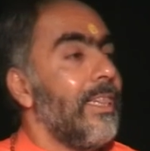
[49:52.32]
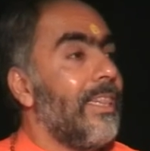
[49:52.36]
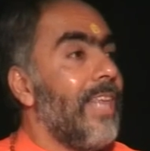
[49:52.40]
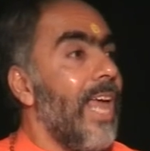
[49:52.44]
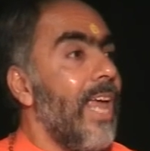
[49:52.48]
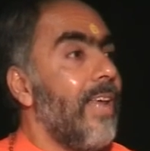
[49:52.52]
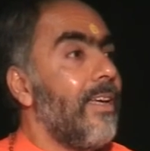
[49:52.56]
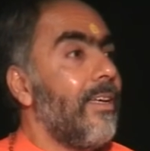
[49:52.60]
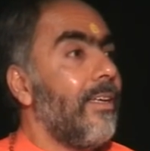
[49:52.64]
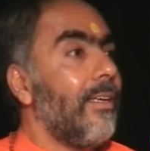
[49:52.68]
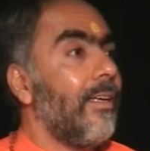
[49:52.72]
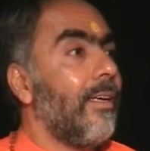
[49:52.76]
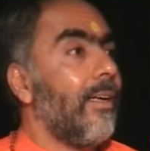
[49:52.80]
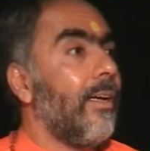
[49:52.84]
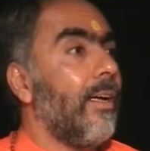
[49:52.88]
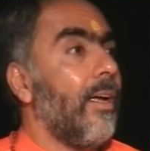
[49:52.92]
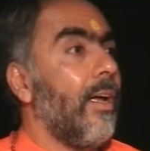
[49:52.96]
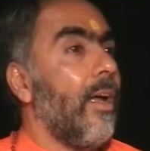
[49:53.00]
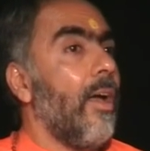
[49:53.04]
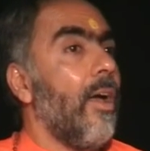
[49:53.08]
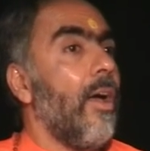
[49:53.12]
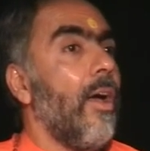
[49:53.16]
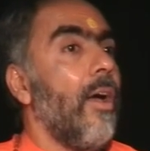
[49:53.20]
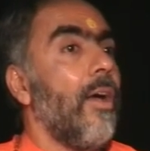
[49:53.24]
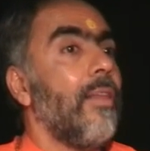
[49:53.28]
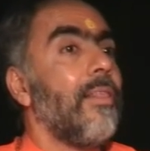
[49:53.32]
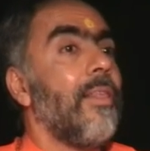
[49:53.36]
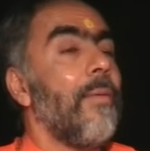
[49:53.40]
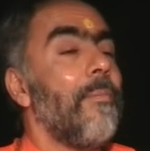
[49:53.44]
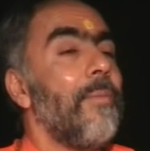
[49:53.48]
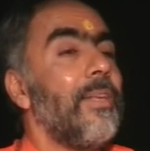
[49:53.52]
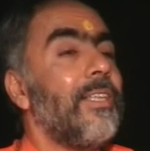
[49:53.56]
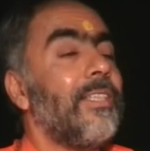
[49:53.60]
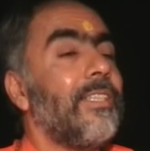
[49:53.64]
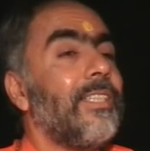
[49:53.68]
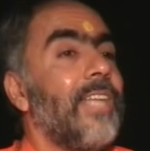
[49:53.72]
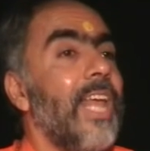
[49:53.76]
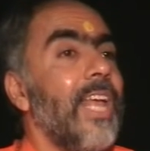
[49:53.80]
Then The
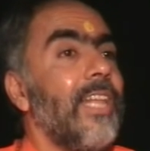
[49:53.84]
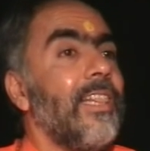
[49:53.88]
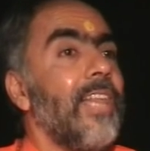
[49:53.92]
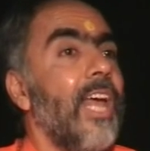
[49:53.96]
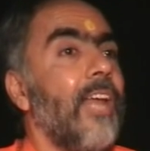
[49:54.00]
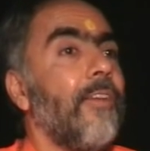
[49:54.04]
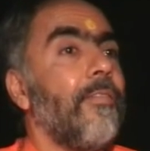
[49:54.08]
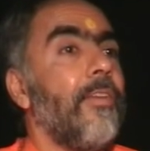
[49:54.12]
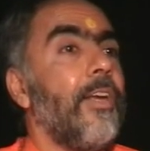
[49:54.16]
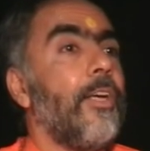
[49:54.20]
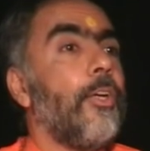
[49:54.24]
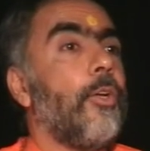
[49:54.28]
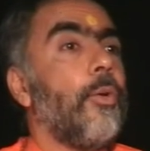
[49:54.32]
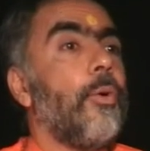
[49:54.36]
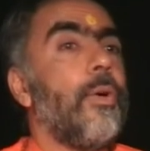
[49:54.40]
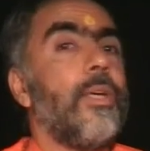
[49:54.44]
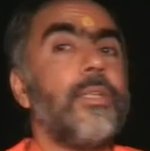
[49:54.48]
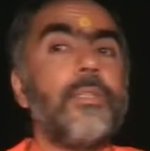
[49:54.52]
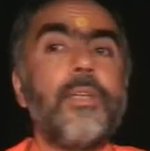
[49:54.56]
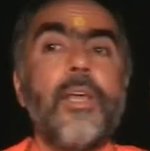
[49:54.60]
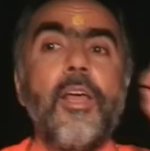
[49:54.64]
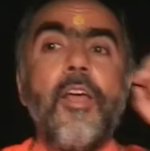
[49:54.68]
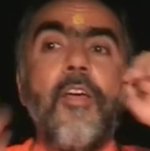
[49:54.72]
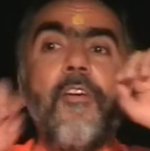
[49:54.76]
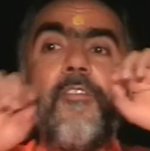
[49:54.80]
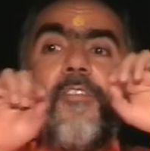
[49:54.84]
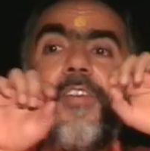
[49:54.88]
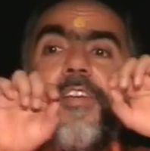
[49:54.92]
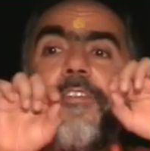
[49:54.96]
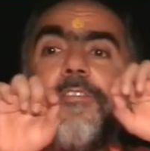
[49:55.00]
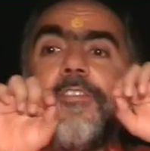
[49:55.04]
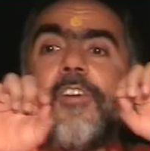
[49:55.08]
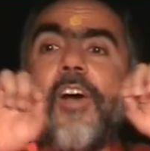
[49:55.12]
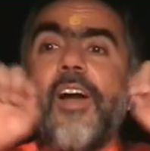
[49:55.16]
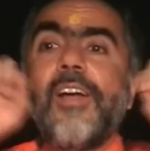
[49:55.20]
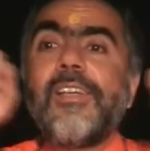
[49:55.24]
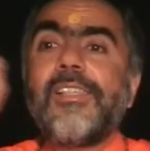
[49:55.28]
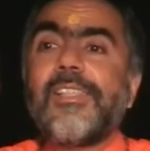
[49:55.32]
mistake that we do is
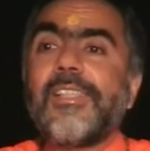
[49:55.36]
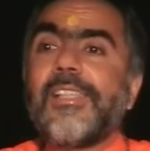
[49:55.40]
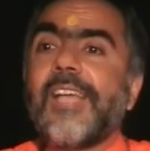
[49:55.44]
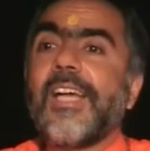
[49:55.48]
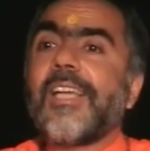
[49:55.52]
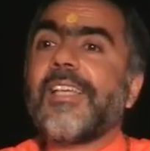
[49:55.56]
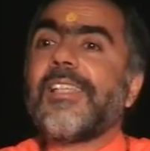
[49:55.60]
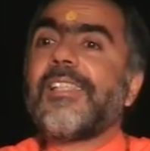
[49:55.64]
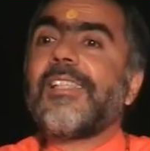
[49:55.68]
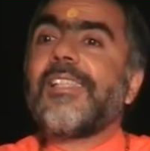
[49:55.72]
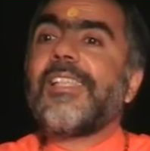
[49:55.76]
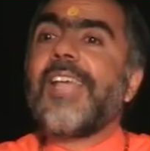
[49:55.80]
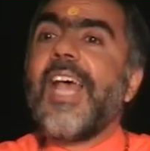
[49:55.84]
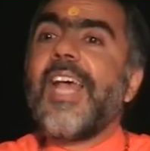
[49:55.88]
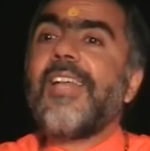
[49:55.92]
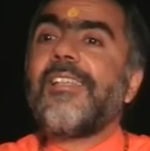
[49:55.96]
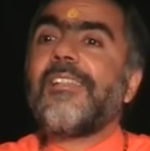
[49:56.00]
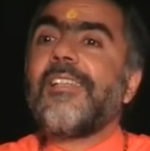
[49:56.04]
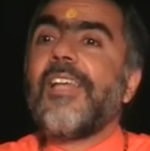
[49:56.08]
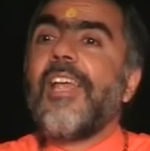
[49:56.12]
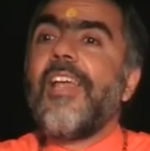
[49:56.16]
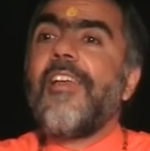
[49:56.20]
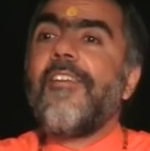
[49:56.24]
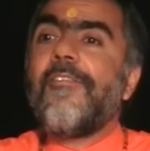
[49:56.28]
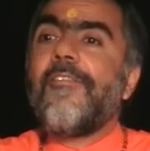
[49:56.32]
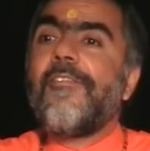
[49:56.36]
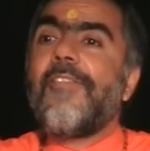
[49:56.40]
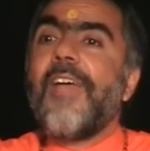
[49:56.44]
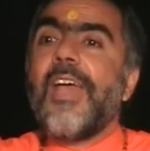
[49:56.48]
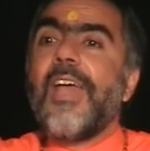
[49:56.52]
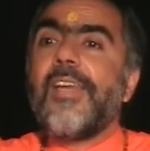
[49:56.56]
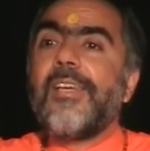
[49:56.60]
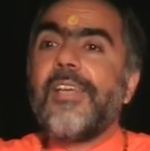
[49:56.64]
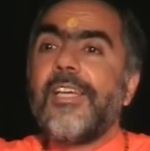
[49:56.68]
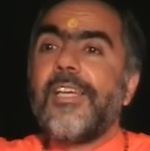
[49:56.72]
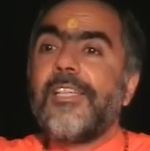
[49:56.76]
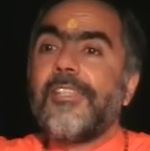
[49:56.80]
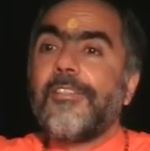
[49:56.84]
we've got success in
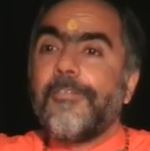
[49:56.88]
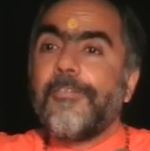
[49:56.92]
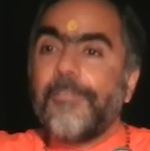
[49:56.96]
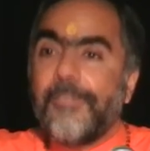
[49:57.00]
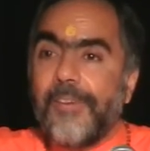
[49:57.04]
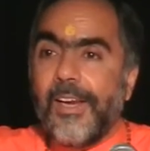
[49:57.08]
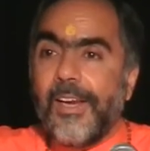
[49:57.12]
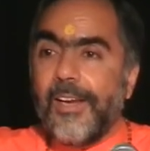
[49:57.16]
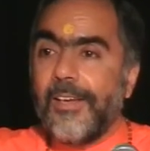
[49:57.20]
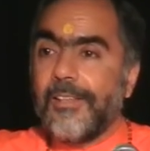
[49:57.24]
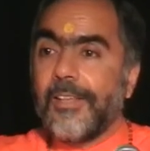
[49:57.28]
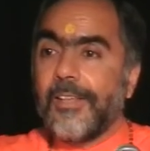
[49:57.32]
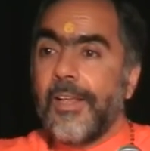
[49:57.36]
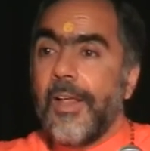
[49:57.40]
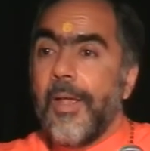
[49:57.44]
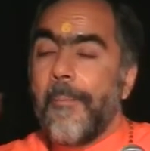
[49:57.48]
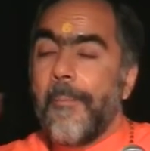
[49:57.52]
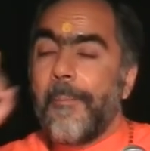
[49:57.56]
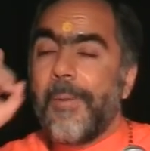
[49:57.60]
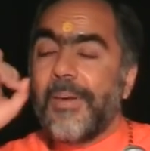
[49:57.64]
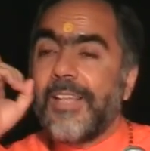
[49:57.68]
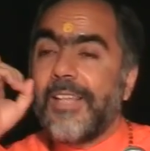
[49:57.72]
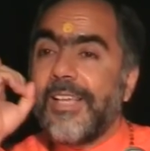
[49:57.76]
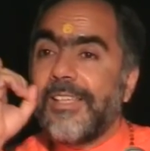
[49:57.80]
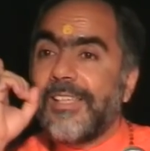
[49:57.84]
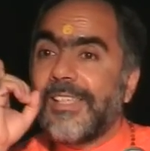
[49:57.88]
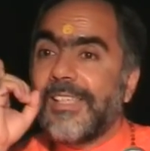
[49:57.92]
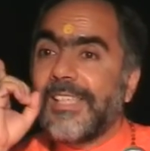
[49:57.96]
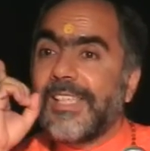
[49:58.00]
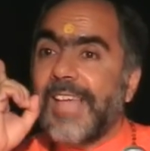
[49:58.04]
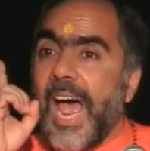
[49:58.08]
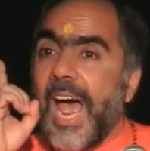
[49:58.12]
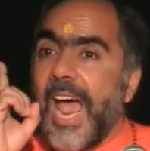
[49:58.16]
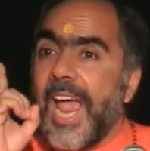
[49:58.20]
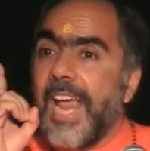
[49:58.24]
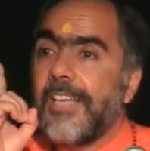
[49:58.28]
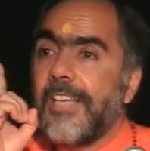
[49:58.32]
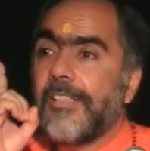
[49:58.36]
various fields, but the
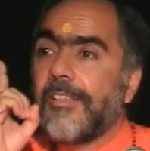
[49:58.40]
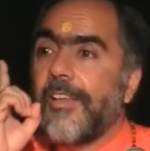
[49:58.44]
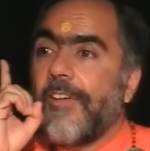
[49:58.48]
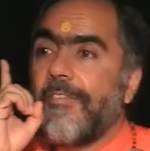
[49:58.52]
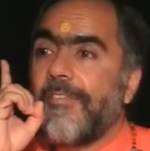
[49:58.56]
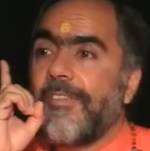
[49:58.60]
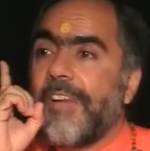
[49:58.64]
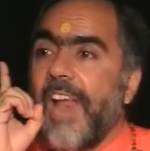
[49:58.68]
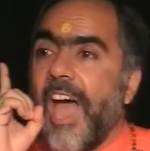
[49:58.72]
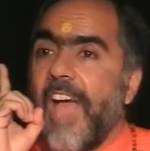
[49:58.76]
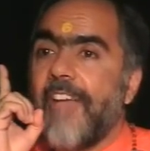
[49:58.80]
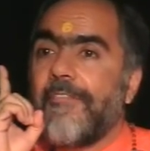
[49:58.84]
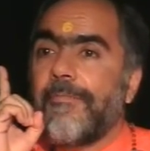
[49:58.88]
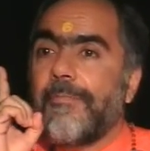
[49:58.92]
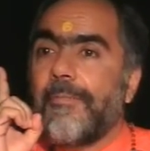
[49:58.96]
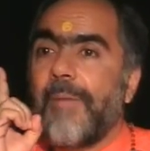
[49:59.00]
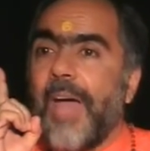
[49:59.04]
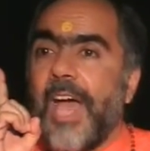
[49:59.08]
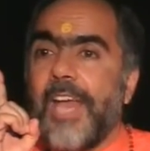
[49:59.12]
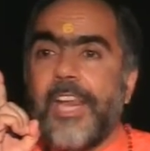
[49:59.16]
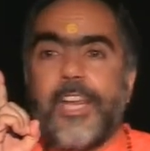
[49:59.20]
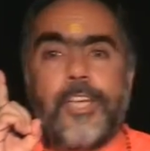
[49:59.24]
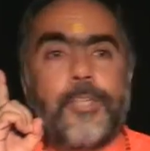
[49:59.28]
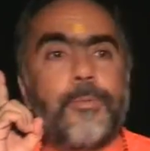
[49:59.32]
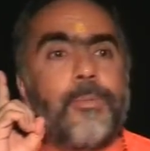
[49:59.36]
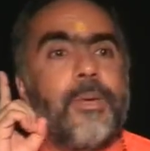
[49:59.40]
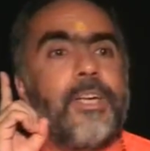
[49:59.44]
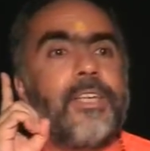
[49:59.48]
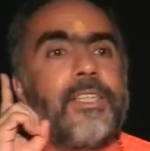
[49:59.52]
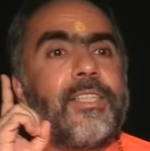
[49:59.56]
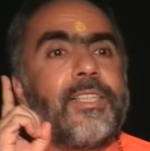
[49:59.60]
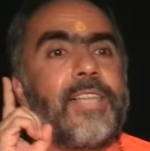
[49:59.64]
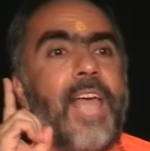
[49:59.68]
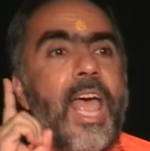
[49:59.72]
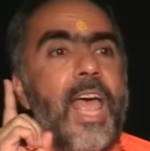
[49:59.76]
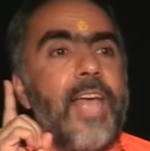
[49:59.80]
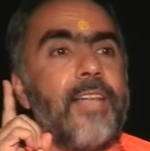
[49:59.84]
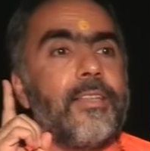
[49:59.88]
science of life management
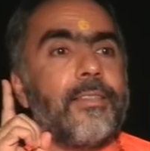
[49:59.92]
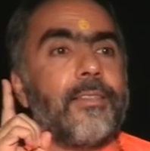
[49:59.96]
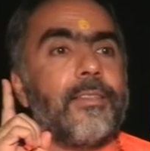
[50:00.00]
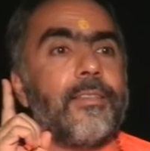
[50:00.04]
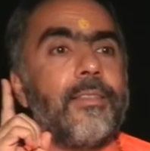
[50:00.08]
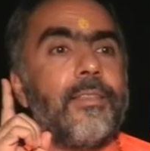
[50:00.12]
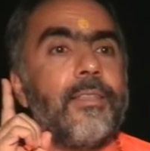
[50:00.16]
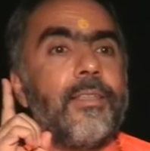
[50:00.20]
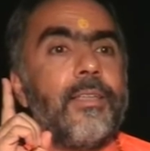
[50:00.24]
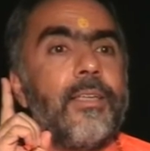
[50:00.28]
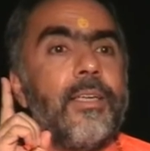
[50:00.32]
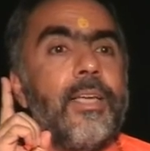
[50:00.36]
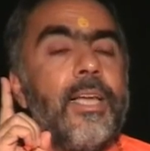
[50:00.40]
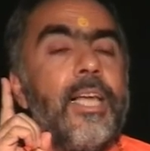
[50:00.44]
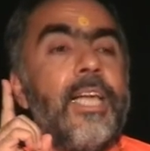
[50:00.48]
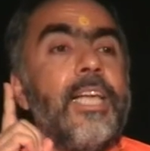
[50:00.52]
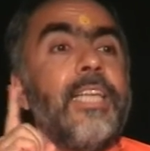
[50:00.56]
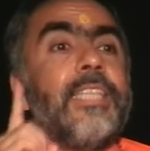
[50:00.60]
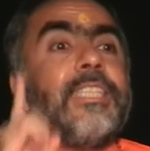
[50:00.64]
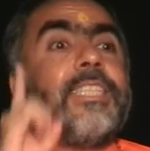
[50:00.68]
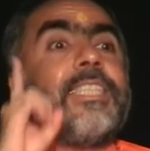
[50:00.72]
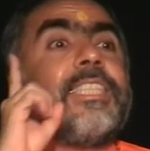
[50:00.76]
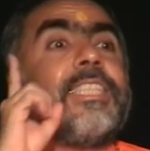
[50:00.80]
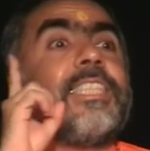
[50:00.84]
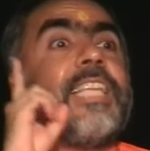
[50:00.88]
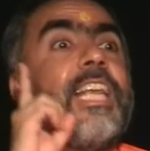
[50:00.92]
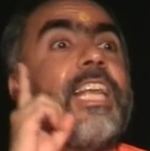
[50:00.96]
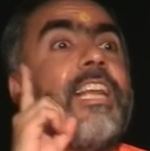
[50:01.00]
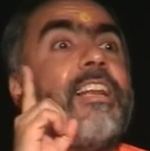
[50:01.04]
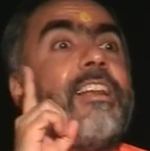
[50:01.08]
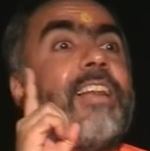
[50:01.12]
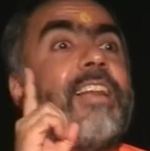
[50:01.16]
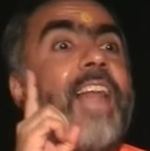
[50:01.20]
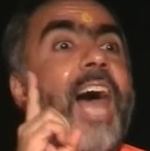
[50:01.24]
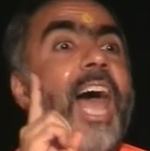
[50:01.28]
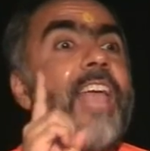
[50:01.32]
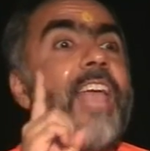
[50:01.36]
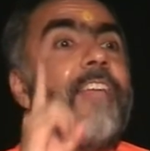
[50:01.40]
says, see
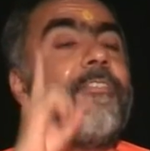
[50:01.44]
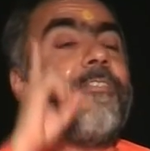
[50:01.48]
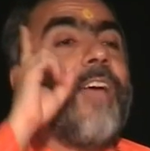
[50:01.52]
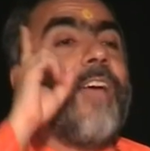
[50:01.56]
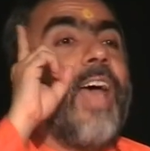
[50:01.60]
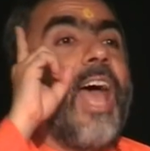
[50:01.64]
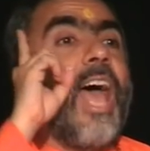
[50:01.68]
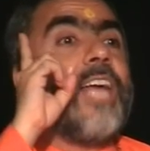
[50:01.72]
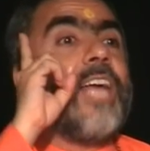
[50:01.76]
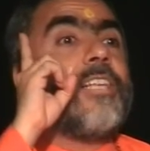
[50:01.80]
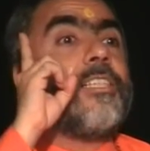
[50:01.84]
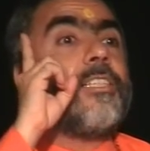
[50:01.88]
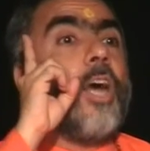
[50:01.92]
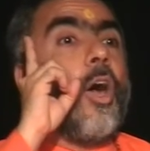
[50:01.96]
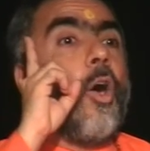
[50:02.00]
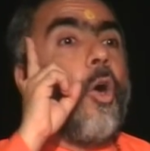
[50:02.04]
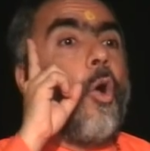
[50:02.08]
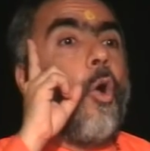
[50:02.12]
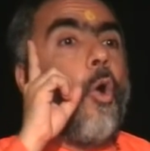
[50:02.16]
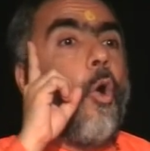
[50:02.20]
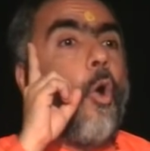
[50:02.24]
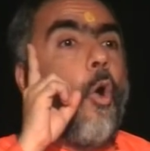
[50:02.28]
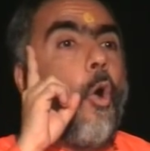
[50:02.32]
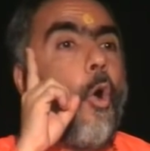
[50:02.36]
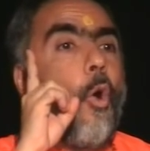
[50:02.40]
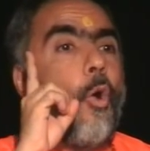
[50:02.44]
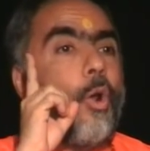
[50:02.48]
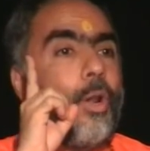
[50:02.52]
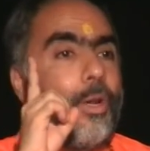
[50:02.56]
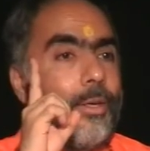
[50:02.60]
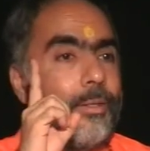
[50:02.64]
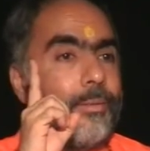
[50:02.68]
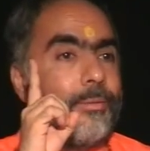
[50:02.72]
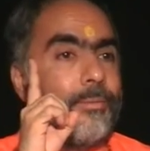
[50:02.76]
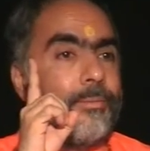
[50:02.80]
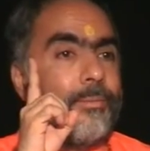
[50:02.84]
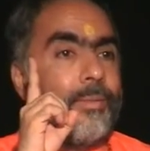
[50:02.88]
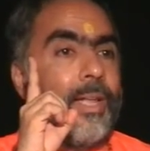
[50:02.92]
life as a whole